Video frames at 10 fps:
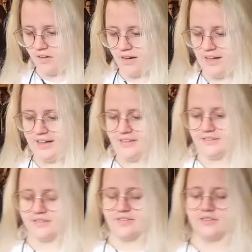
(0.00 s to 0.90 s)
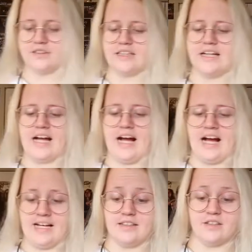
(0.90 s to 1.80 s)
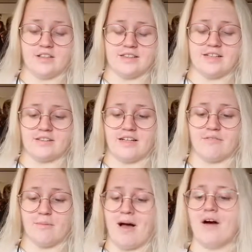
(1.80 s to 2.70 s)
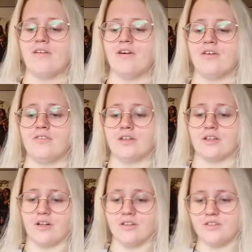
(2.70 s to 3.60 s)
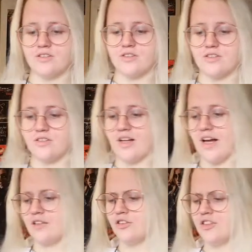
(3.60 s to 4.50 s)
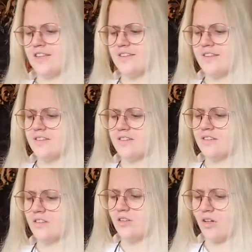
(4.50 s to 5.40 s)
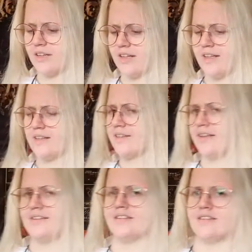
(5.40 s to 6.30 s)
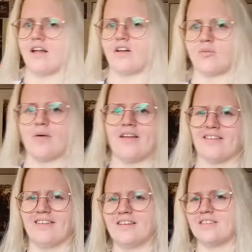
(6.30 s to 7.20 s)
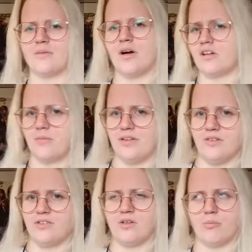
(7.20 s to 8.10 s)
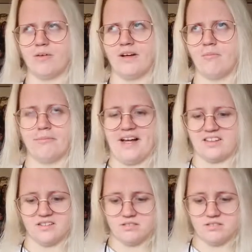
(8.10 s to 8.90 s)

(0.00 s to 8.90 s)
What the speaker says: And Lucy turns out to have the power over ghosts, and Jesse's locket contains his last breath, and that's somehow going to be used to bring him back.